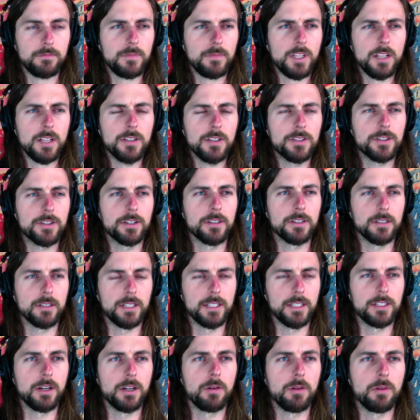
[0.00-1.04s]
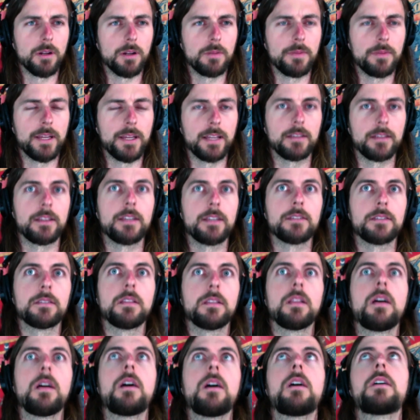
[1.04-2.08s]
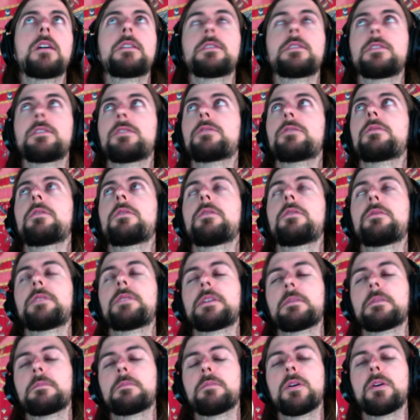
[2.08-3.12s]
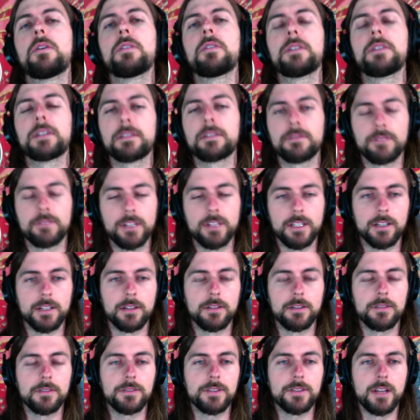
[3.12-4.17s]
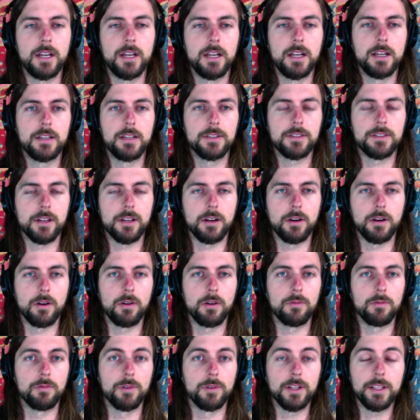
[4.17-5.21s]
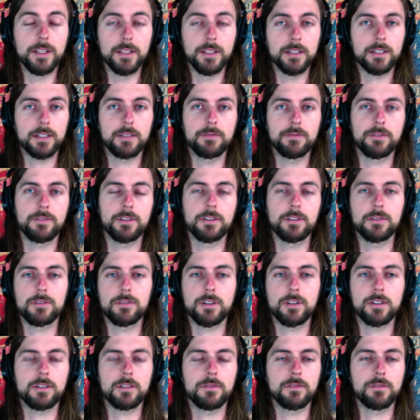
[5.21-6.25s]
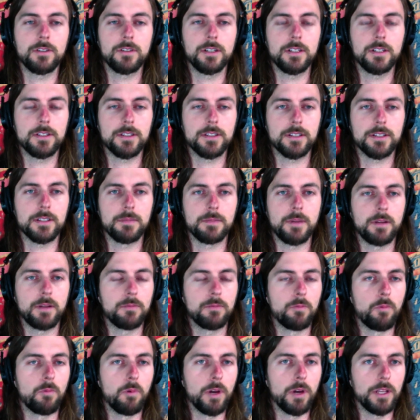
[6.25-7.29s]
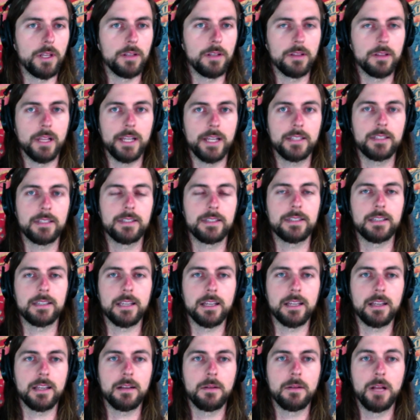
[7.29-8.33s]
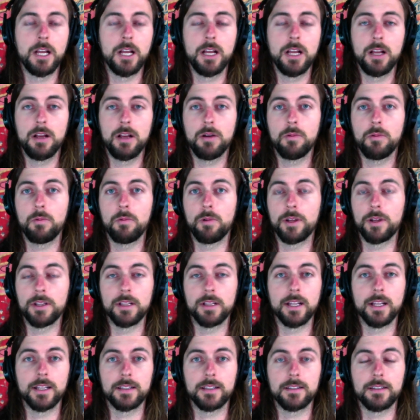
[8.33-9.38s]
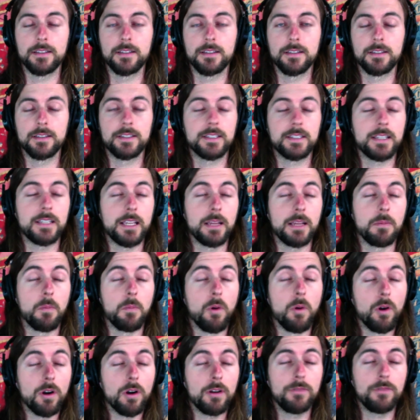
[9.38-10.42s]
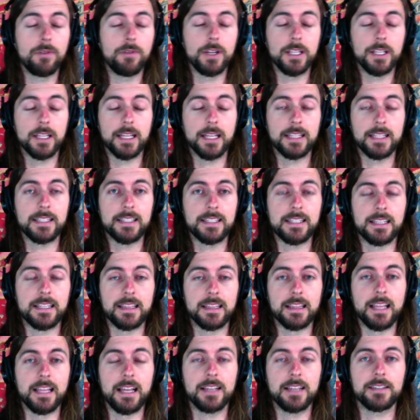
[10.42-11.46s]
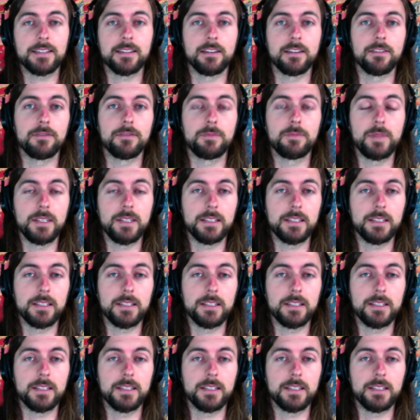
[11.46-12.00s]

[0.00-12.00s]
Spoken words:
Certainly don't want to make these long, droning, boring videos. So really looking for constructive criticism on what you'd like to see, what you'd like to see more of, what you'd like to see less of. Please